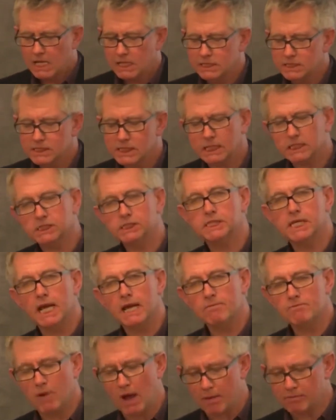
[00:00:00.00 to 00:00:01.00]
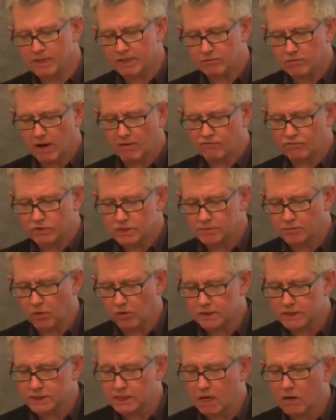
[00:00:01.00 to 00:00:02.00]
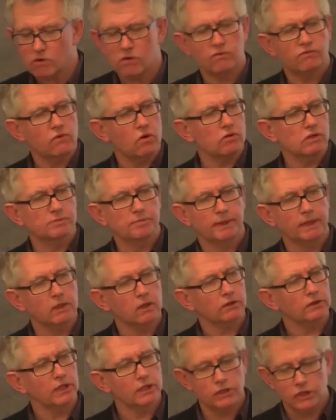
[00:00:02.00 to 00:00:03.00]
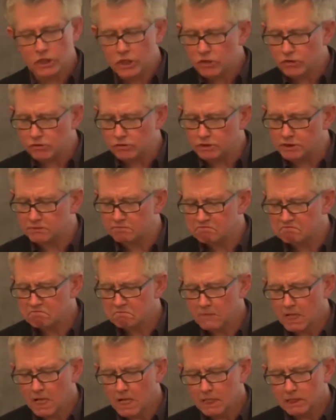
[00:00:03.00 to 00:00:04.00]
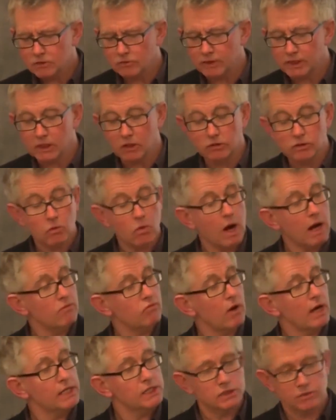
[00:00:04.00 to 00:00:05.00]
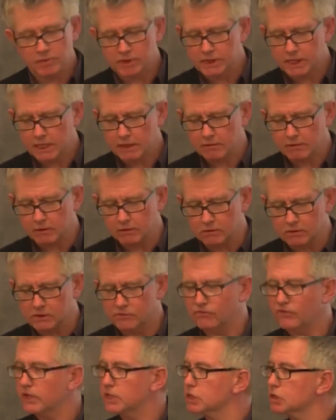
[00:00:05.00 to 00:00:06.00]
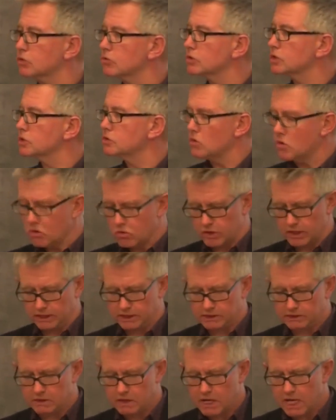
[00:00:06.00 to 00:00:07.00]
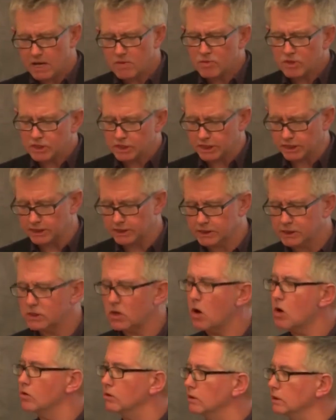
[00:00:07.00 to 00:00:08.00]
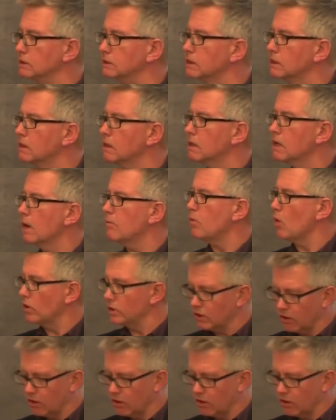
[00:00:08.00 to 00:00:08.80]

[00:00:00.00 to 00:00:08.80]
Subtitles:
And such shared public reference points go, of course, beyond the news to include a wide range of materials, fictional stories, images, songs, a point